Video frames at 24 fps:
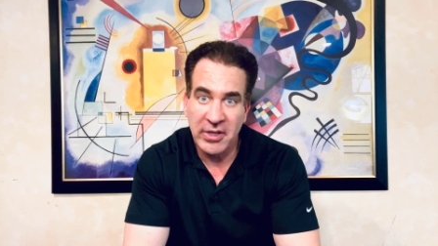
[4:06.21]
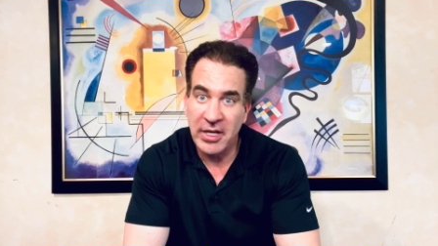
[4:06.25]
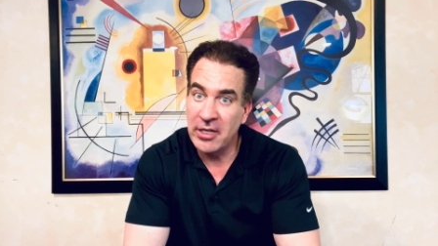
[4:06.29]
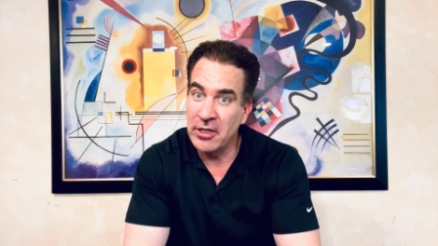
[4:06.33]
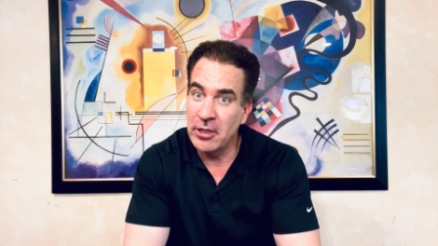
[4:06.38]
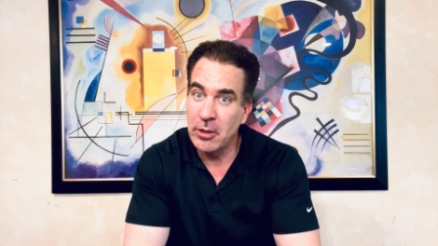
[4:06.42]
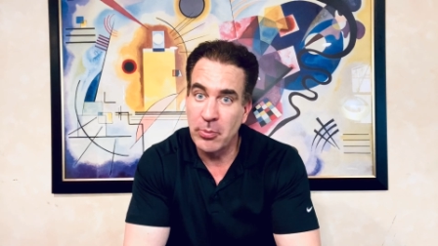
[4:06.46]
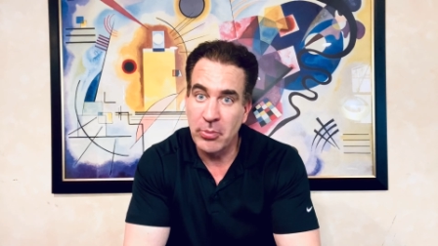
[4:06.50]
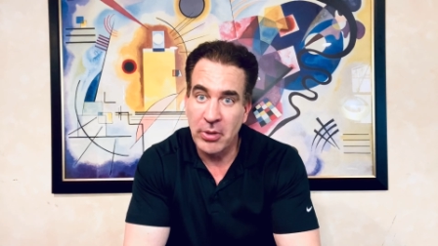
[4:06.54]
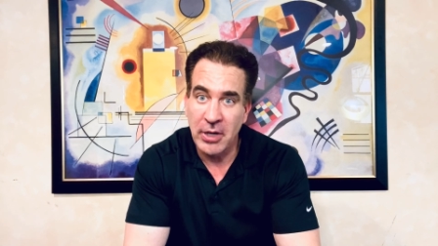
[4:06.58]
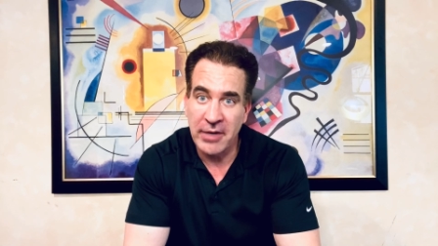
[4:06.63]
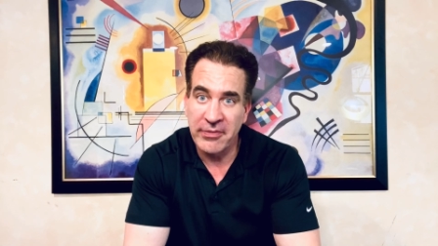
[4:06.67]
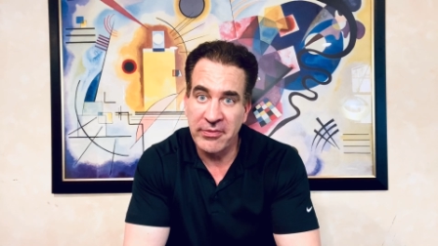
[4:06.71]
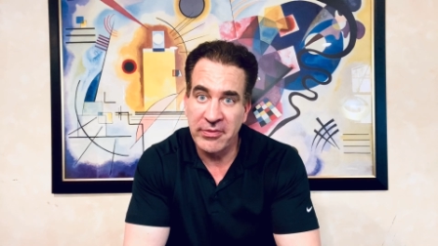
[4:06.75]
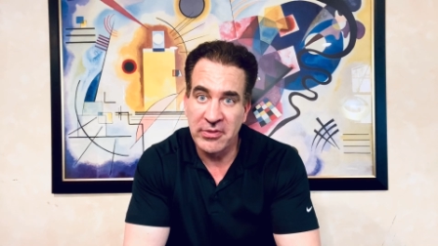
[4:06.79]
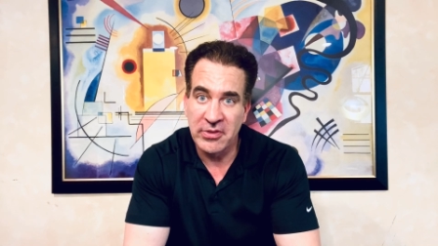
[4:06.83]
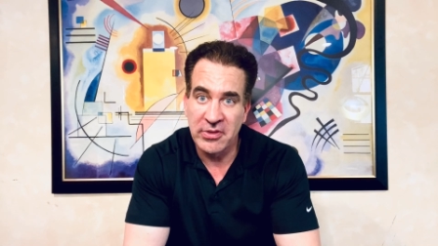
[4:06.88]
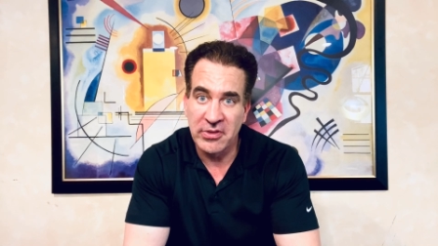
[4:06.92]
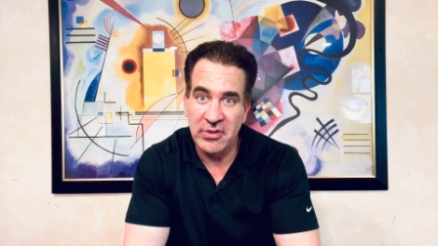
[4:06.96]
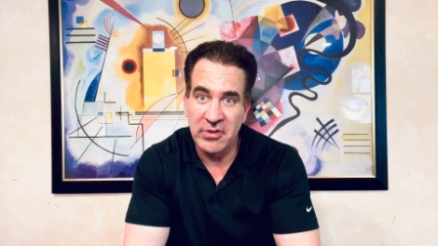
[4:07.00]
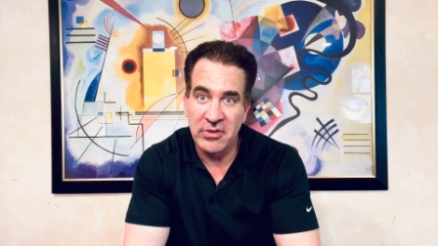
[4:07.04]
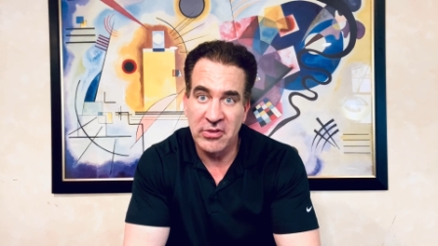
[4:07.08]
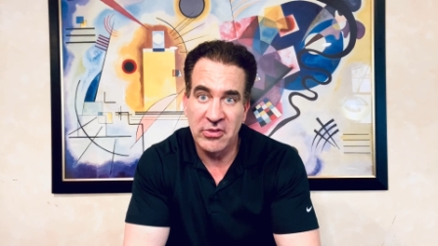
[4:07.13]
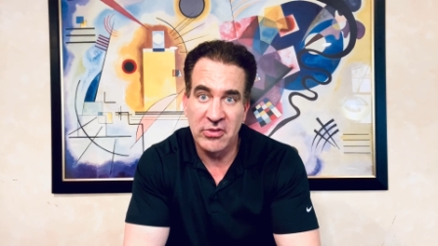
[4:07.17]
and your
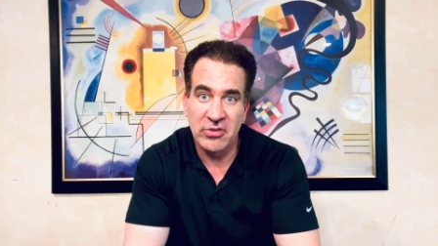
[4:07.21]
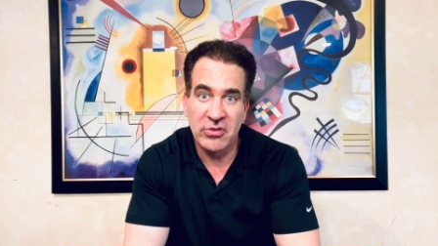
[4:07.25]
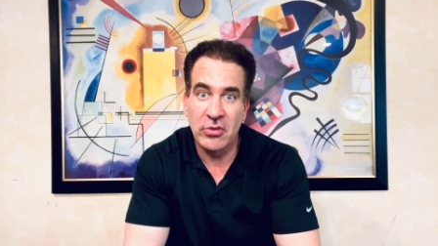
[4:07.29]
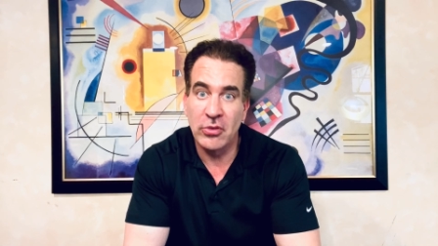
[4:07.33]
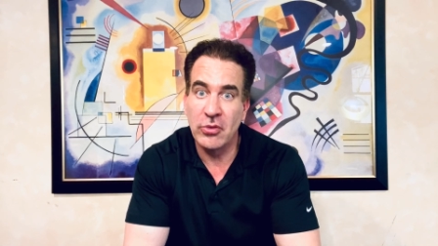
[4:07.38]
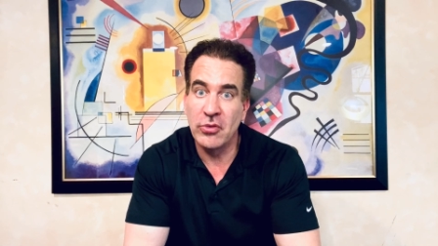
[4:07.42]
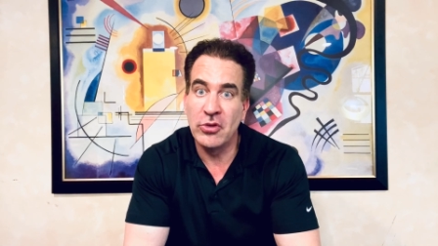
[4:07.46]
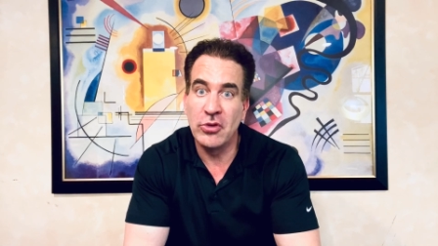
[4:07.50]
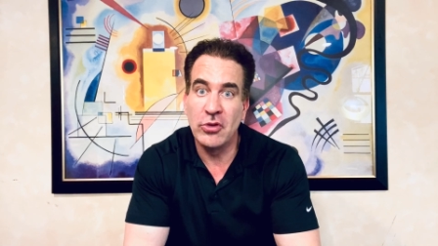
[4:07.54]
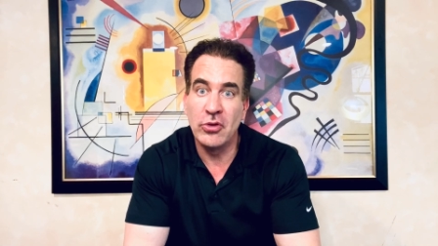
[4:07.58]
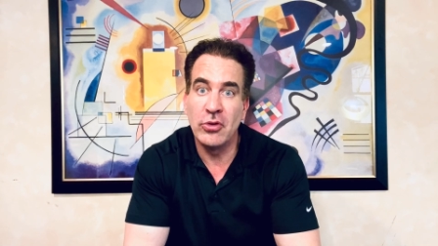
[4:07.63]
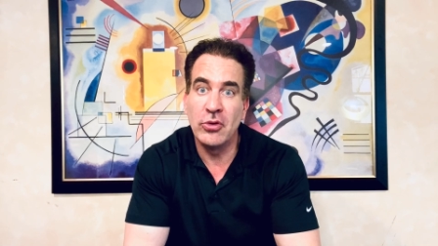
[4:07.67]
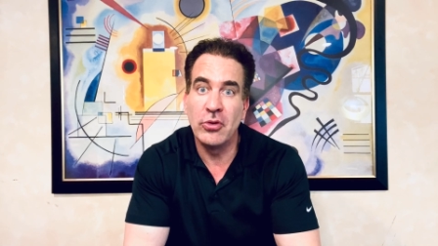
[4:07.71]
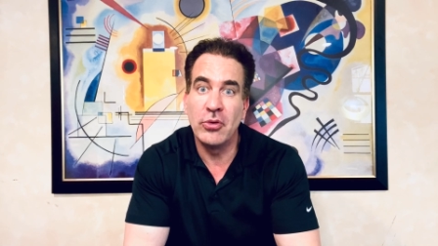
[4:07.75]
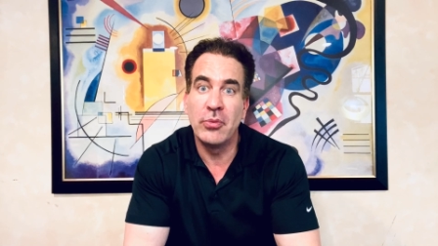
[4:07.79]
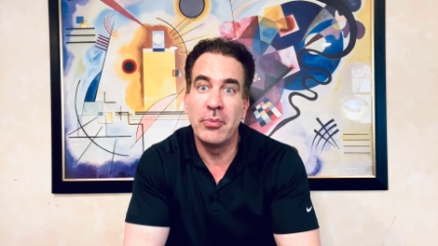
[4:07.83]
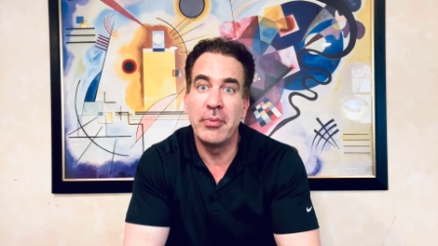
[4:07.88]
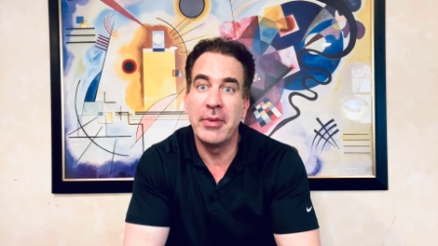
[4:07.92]
preferences so you